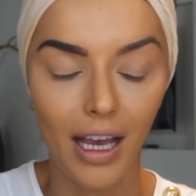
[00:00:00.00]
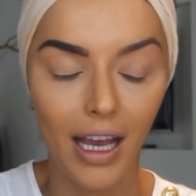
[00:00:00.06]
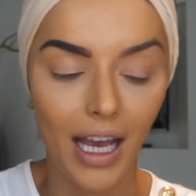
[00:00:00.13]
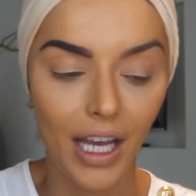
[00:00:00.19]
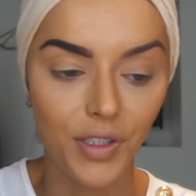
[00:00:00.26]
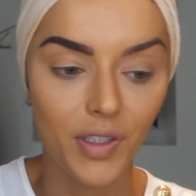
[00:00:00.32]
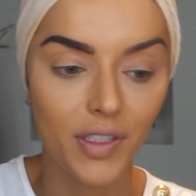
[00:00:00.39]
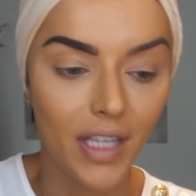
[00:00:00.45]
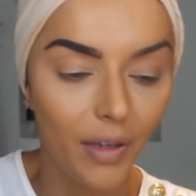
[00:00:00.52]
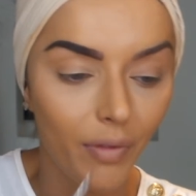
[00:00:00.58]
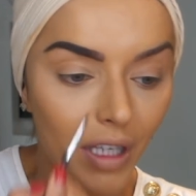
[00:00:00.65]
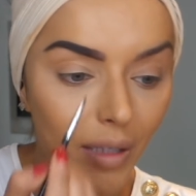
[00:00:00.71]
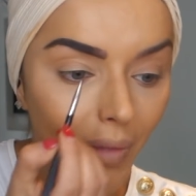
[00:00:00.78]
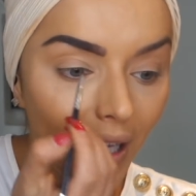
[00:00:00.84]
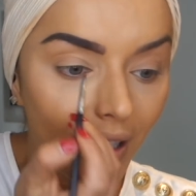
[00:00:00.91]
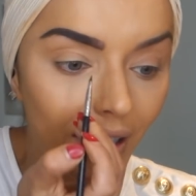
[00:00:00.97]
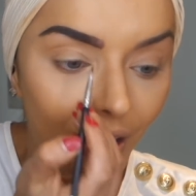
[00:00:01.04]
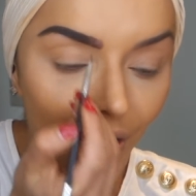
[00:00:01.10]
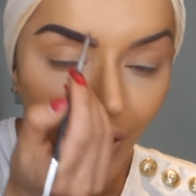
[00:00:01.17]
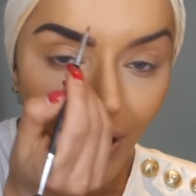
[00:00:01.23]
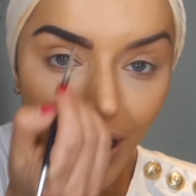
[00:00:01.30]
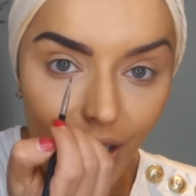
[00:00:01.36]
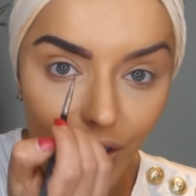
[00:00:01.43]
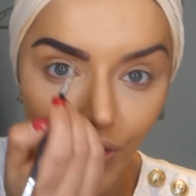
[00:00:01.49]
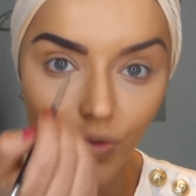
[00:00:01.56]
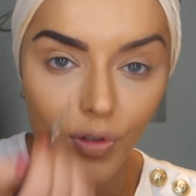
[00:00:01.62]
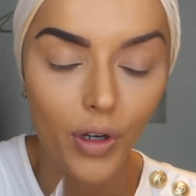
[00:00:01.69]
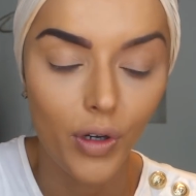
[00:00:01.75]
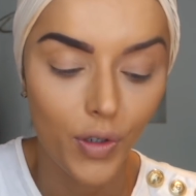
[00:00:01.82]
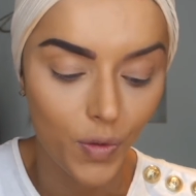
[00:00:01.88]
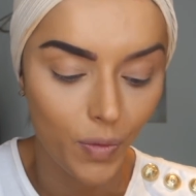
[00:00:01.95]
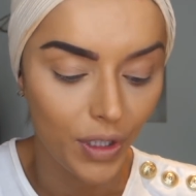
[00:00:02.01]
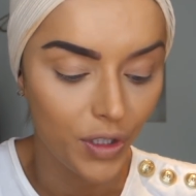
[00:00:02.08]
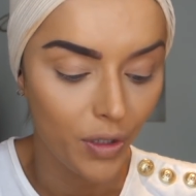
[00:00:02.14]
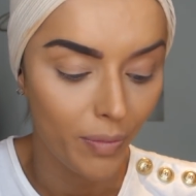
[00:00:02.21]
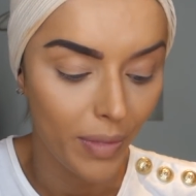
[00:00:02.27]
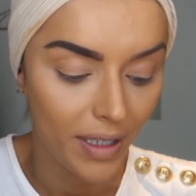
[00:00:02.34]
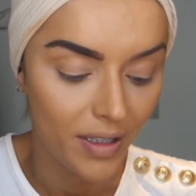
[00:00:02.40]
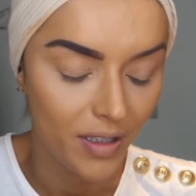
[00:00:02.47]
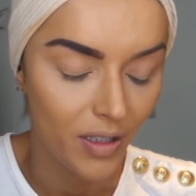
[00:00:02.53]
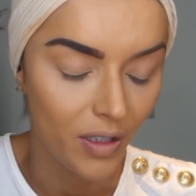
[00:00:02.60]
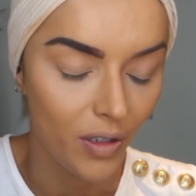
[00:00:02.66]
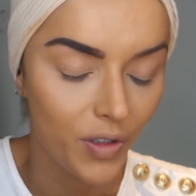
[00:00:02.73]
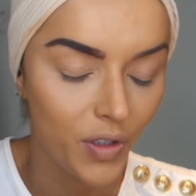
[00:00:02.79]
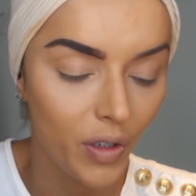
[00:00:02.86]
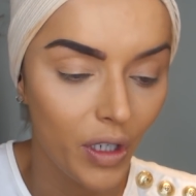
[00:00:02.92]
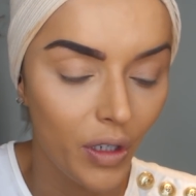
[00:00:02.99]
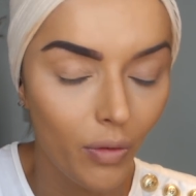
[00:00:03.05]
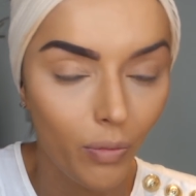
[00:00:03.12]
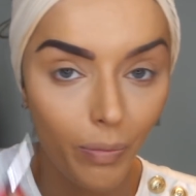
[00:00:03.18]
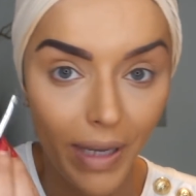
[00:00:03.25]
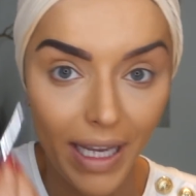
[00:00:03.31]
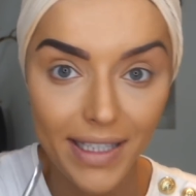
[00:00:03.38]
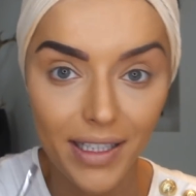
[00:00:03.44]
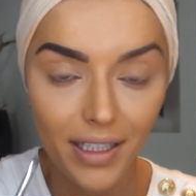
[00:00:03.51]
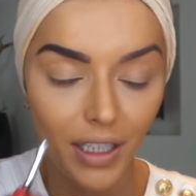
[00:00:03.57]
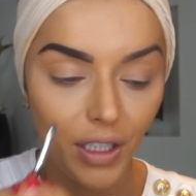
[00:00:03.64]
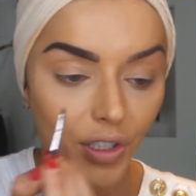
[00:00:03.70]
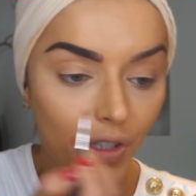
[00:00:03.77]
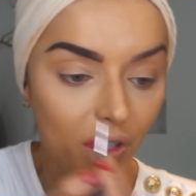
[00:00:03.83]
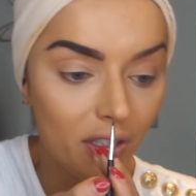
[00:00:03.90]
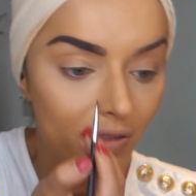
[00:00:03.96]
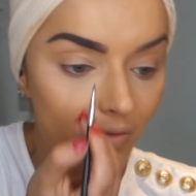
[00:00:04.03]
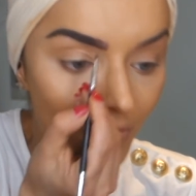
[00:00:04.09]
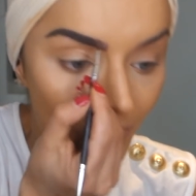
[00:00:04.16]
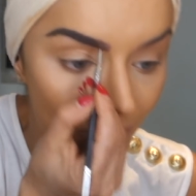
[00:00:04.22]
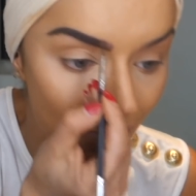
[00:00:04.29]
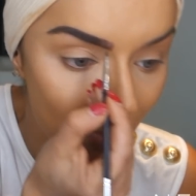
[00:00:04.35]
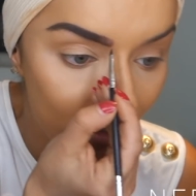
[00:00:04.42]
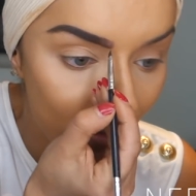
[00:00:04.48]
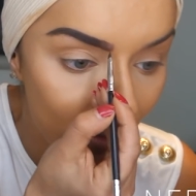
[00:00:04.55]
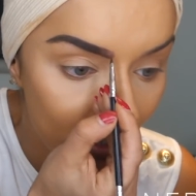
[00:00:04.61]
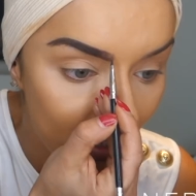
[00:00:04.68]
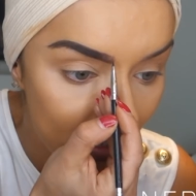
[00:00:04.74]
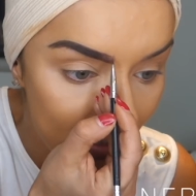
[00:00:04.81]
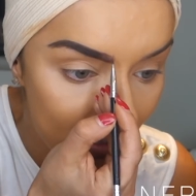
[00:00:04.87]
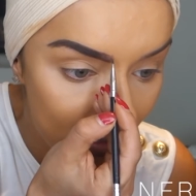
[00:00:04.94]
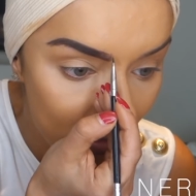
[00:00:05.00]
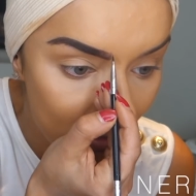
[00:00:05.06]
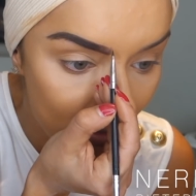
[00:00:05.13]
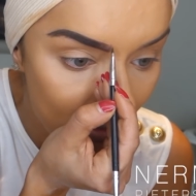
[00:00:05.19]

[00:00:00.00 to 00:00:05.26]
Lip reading: I just think when you make the little hair strokes with your pencil, so you just do this,